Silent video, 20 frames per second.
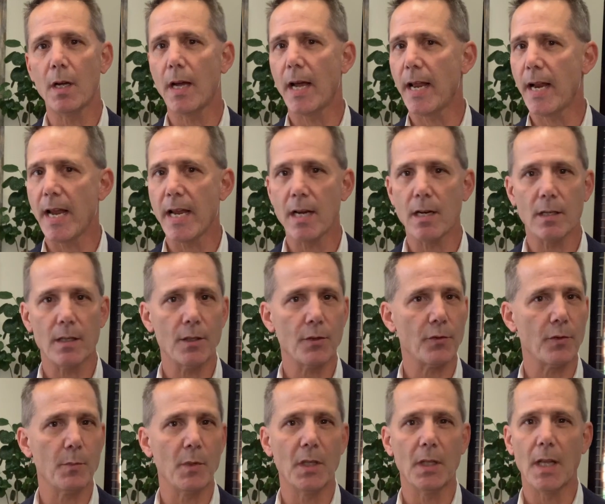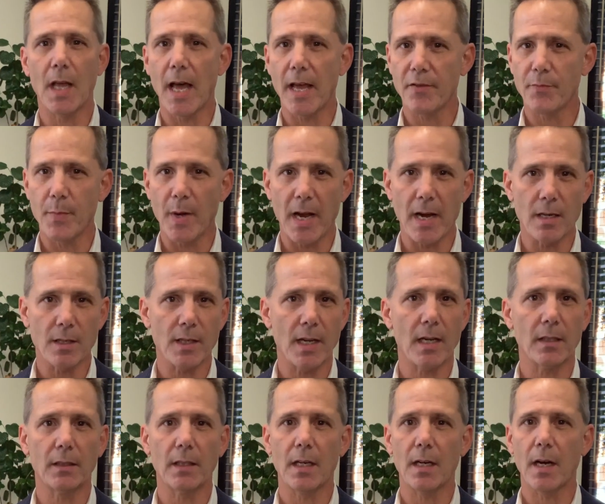and I hear this from a lot of buyers
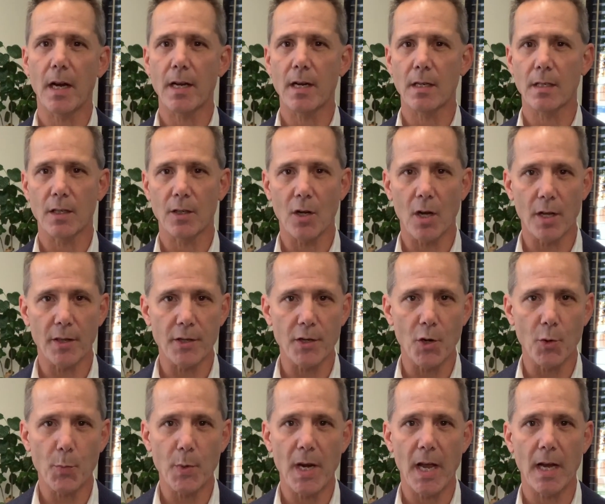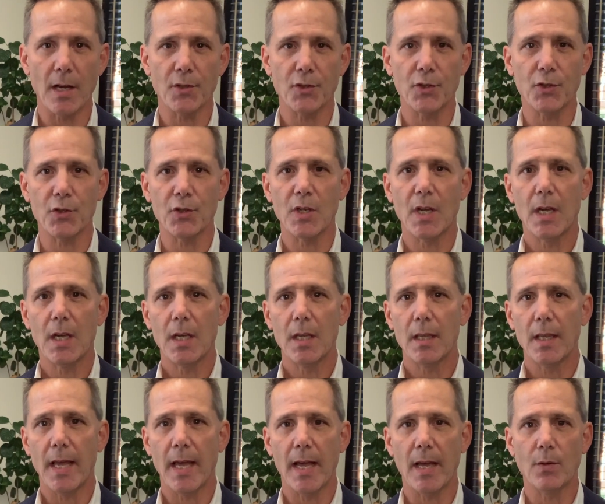out there, I hear it at all the open houses,
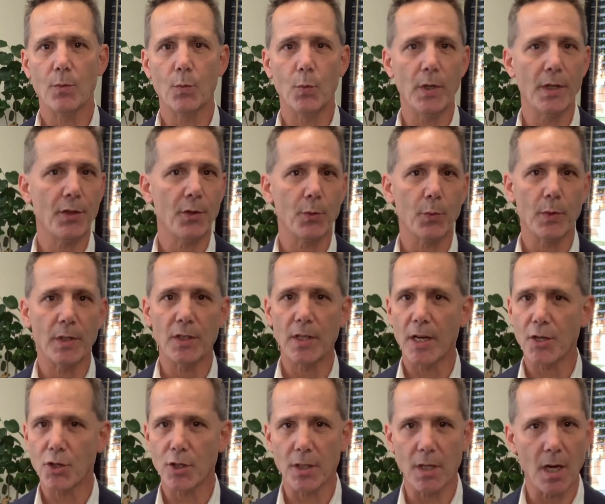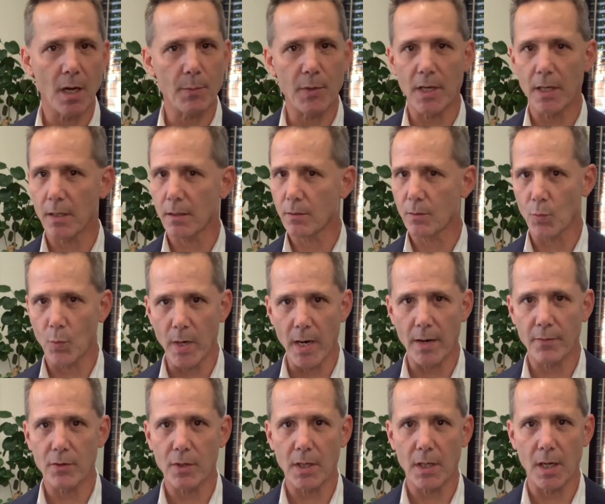that with a recession coming,
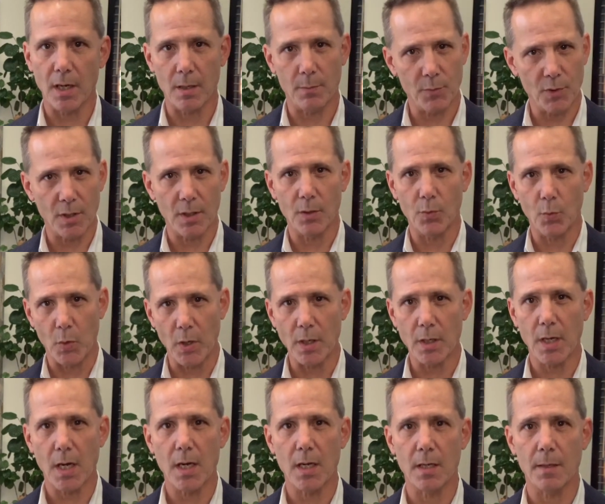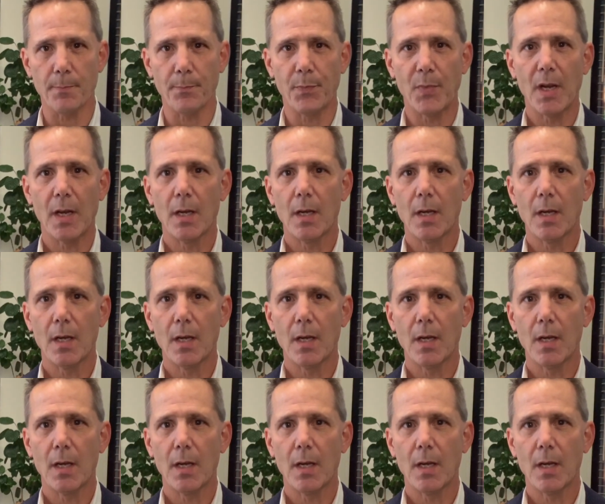whenever it comes, and it will come,